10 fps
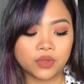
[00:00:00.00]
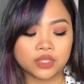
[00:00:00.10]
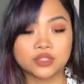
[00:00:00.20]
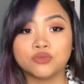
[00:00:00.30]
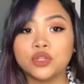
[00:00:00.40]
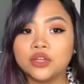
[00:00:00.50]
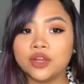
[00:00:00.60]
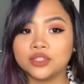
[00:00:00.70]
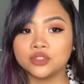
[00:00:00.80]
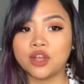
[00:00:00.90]
It's really
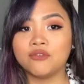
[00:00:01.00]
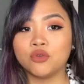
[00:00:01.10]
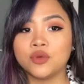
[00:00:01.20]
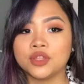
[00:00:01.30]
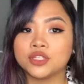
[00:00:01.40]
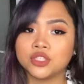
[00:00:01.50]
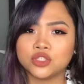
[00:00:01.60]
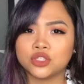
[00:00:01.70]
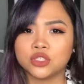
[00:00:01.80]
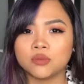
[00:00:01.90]
great to travel with because it's
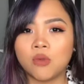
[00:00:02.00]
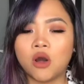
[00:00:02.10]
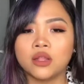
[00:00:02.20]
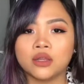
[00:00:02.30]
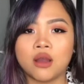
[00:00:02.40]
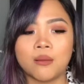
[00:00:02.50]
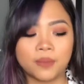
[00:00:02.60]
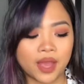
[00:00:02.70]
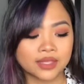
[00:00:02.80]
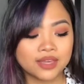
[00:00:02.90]
just small and
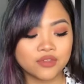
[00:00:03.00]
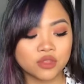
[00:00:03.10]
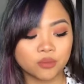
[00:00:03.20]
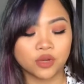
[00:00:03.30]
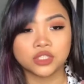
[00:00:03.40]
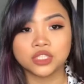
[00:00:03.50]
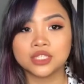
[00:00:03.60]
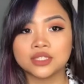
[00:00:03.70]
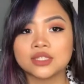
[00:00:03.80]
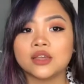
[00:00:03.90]
compact. Even the
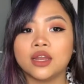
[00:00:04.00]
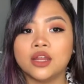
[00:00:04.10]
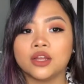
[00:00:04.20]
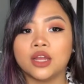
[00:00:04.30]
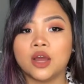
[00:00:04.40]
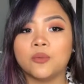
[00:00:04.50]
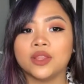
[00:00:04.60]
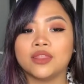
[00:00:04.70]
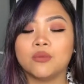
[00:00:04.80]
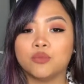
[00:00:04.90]
brushes, it's not here now,
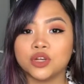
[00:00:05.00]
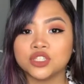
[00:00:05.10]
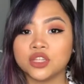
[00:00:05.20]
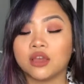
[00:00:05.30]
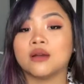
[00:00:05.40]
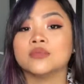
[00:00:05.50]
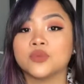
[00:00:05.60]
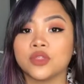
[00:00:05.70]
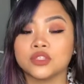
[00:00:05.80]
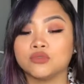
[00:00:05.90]
but the brush that it comes
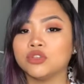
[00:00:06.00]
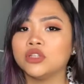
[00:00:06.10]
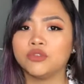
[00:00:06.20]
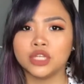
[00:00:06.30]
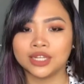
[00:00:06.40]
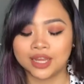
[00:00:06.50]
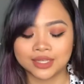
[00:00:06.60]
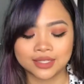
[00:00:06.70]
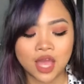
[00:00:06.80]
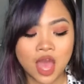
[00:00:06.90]
with is really
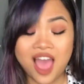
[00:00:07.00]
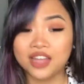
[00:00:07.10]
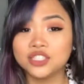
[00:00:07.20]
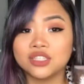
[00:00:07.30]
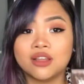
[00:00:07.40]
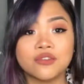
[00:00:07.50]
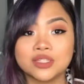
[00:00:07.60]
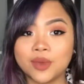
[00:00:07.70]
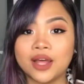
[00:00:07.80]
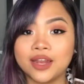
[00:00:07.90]
nice. I just love
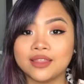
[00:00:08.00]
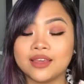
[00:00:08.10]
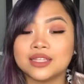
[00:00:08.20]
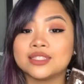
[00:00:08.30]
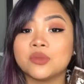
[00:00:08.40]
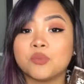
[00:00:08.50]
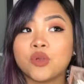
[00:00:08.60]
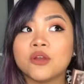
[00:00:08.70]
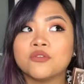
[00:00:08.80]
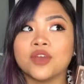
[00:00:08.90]
this palette. I think it's the
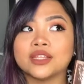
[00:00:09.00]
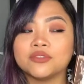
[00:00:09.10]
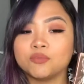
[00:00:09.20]
perfect